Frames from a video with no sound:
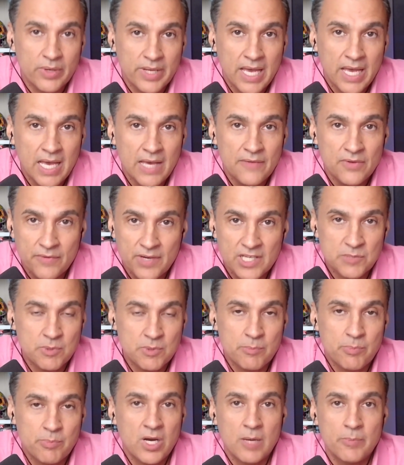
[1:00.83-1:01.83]
have
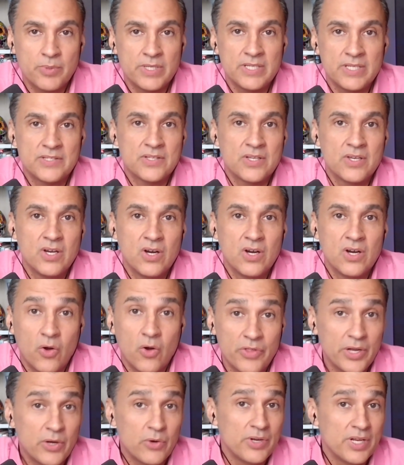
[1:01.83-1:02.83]
investment properties or
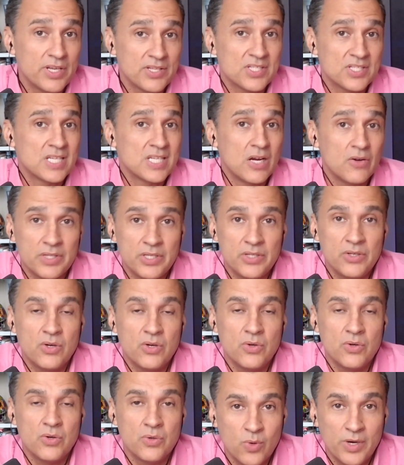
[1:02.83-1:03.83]
they don't necessarily
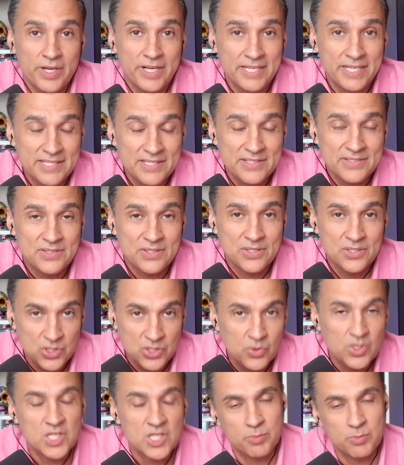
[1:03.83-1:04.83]
know what it is, could
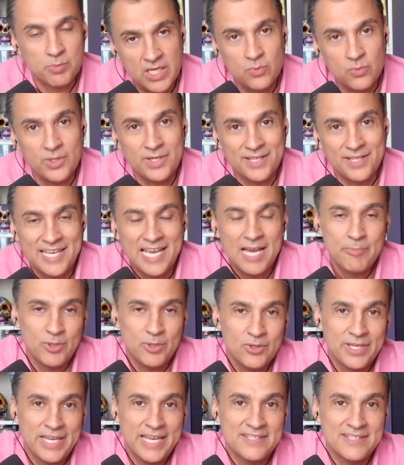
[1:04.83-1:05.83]
you explain what a
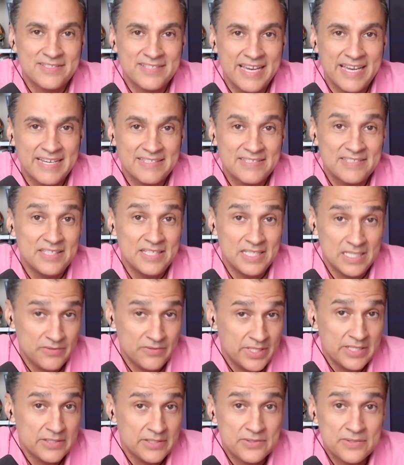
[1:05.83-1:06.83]
capital gains tax
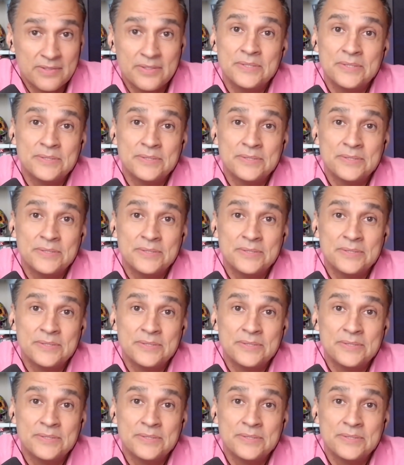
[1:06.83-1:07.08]
even is?